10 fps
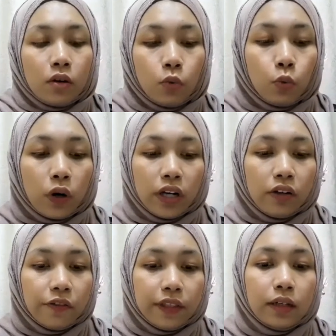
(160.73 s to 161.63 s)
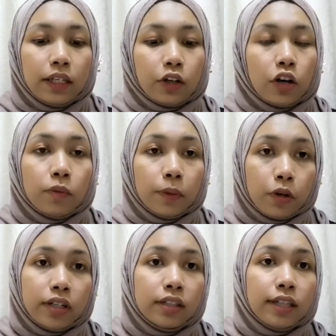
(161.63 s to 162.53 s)
One of the economic
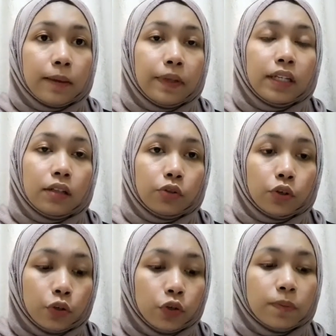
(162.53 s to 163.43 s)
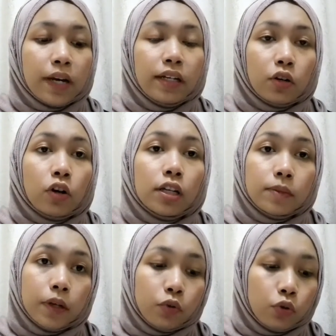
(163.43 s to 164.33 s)
model that been introduced by Nicolas
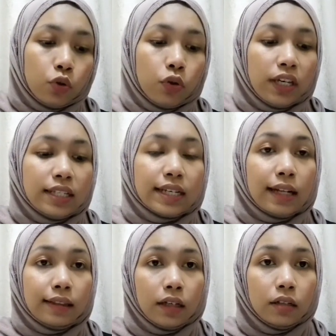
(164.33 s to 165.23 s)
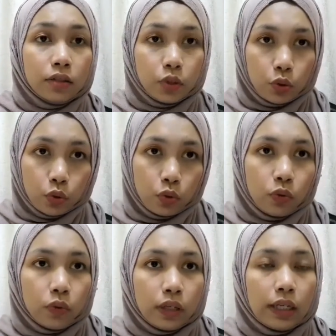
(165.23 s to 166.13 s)
Maduro is cutting the zero
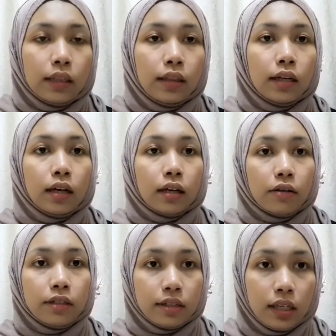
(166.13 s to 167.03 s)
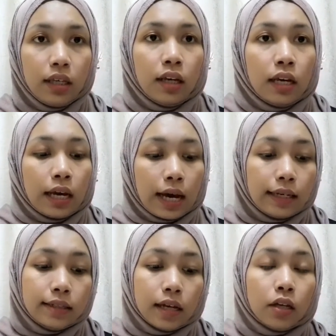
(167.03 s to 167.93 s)
in their currency, and
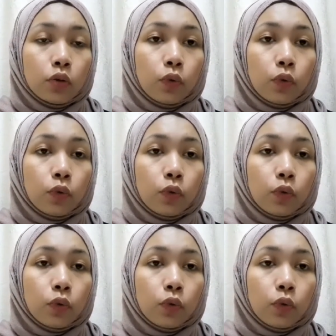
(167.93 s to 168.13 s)
the second